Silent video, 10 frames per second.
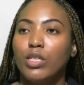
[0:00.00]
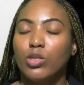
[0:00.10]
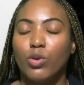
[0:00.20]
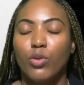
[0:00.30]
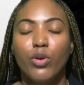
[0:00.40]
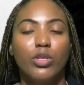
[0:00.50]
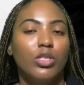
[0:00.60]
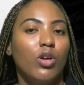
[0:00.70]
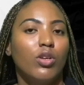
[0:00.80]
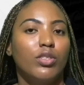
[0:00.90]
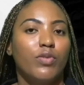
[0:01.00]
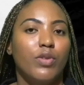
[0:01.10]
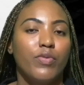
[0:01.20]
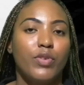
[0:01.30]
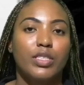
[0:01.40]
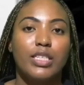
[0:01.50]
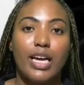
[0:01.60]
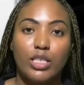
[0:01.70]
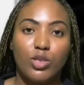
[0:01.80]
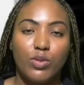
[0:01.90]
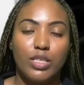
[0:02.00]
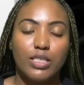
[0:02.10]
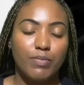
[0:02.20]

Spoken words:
or $30 for the first X units.